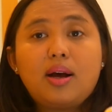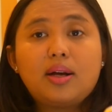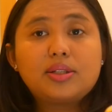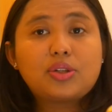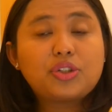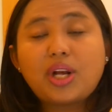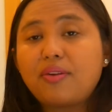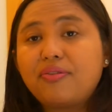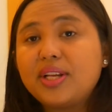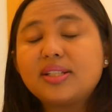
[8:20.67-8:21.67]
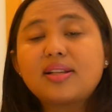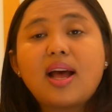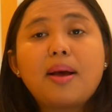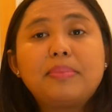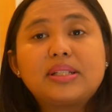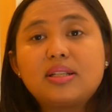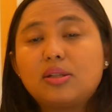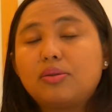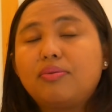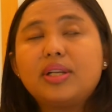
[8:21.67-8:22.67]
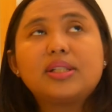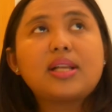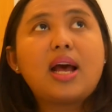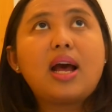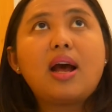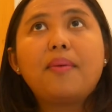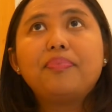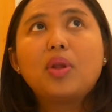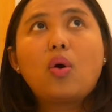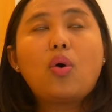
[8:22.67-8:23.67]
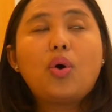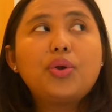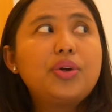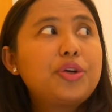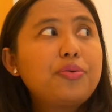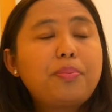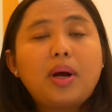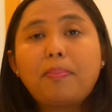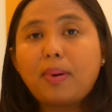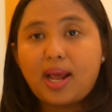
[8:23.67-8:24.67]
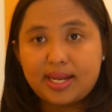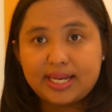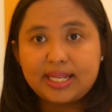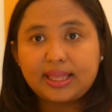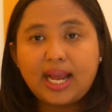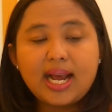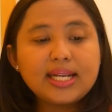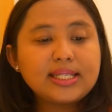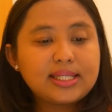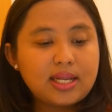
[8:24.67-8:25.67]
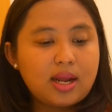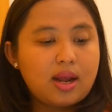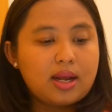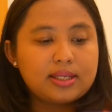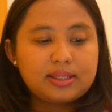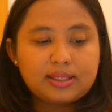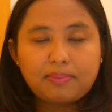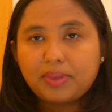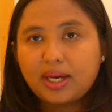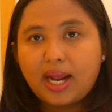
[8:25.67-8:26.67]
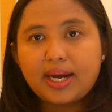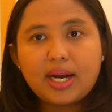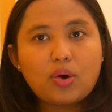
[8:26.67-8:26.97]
social visa, business visa, or you need to apply kitas, something like that, or